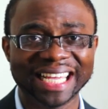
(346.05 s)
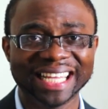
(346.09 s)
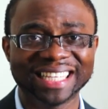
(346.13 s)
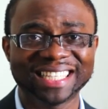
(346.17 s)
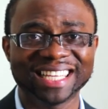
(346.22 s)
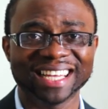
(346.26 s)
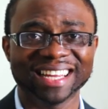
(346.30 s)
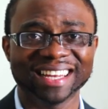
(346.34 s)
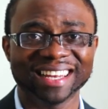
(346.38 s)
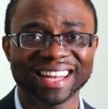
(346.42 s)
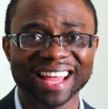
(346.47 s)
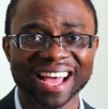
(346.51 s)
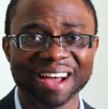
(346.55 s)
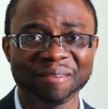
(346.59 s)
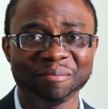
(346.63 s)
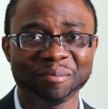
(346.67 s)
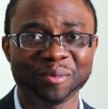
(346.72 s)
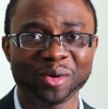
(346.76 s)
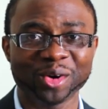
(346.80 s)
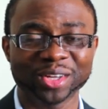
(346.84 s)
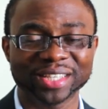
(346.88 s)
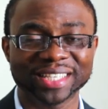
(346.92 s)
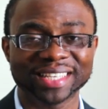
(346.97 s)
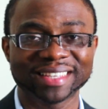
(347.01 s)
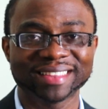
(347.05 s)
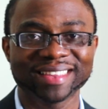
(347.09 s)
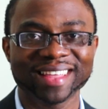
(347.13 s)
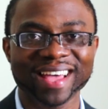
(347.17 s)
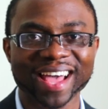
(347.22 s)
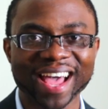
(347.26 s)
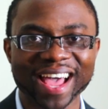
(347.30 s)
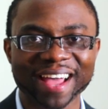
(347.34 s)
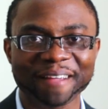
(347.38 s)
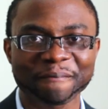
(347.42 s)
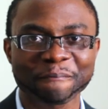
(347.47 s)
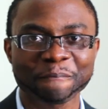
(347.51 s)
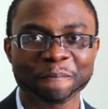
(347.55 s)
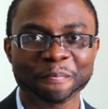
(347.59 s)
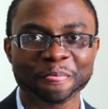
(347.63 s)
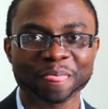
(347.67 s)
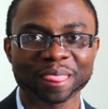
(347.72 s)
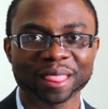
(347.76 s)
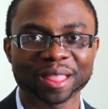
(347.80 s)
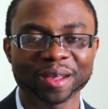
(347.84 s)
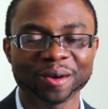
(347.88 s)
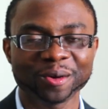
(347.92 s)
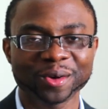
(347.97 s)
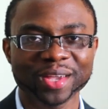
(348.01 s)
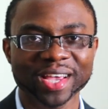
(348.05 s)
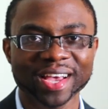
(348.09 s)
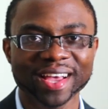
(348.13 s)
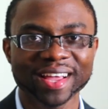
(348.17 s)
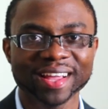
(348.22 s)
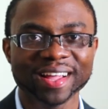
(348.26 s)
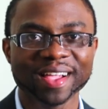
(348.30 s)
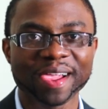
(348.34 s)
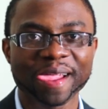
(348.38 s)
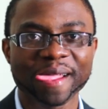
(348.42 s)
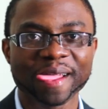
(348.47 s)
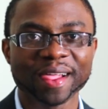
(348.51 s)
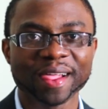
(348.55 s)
It's a lot more than that, okay?